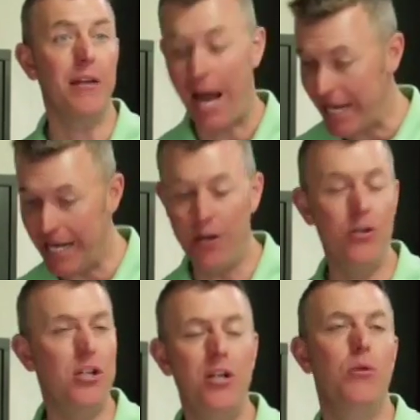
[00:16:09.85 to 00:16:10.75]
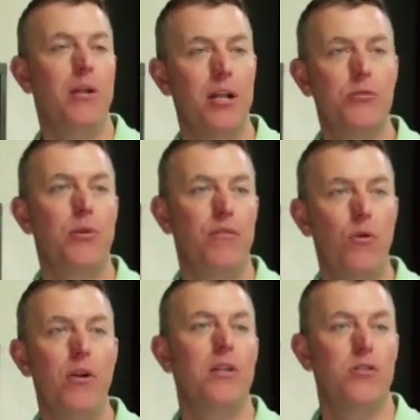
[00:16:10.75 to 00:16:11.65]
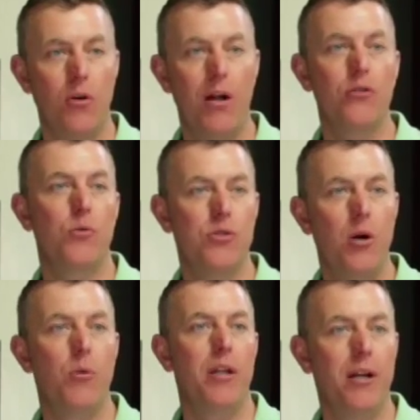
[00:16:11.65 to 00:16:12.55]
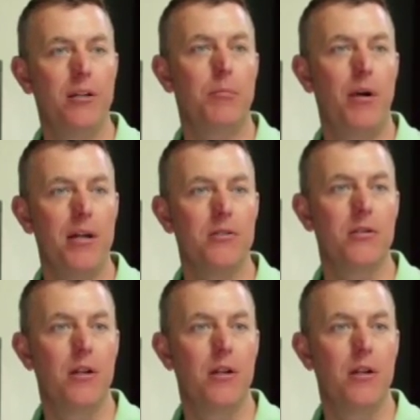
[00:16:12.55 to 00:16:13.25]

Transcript: I guarantee you in the next 3 or 4 days, their house will sell when they cut the price.